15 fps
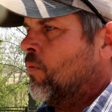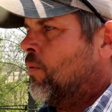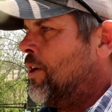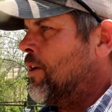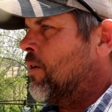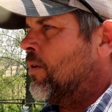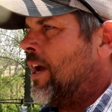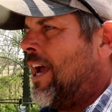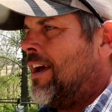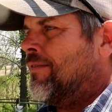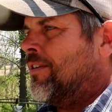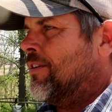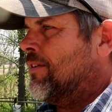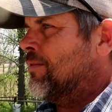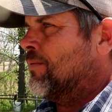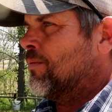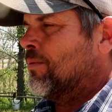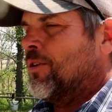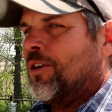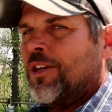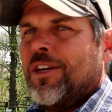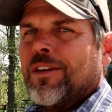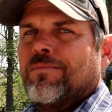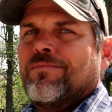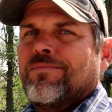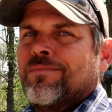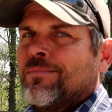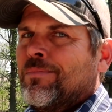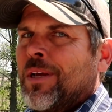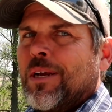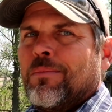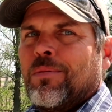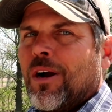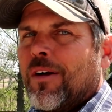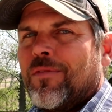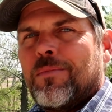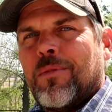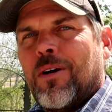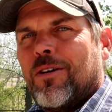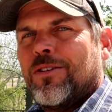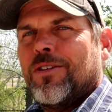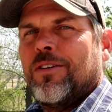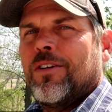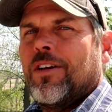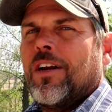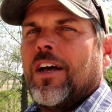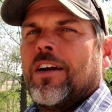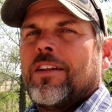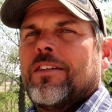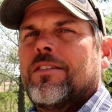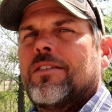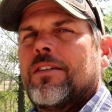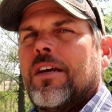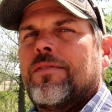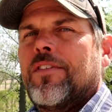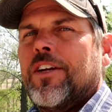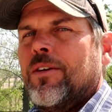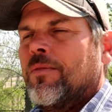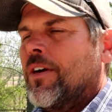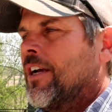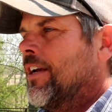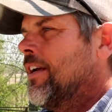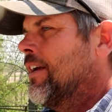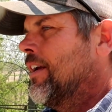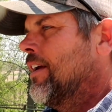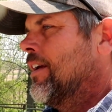we don't have a really big profit margin on a lot of this stuff anyway.